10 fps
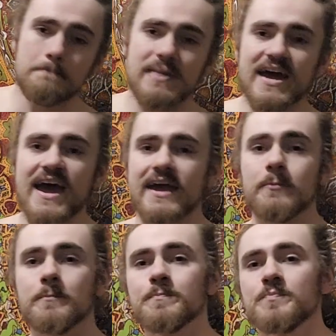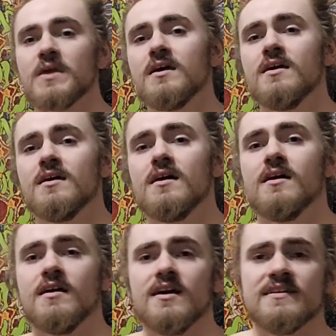But hey,
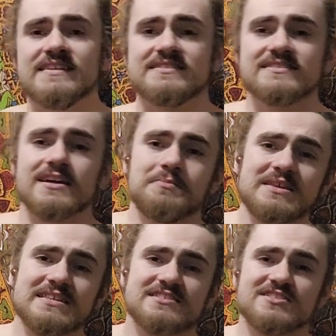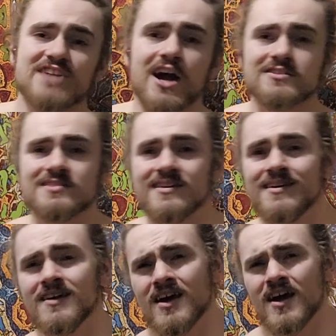this is going to be the start
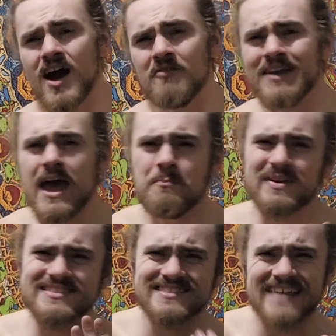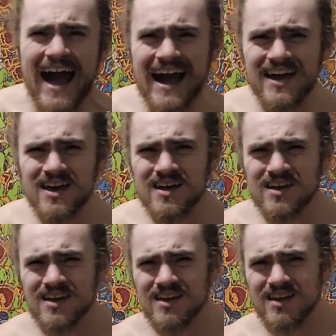of an epic saga,
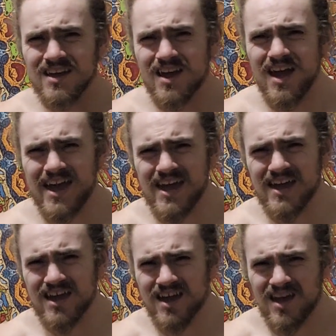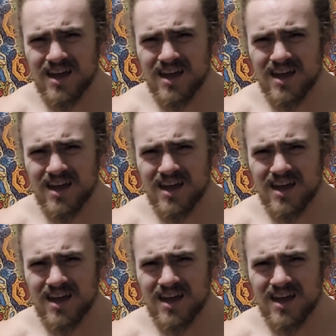a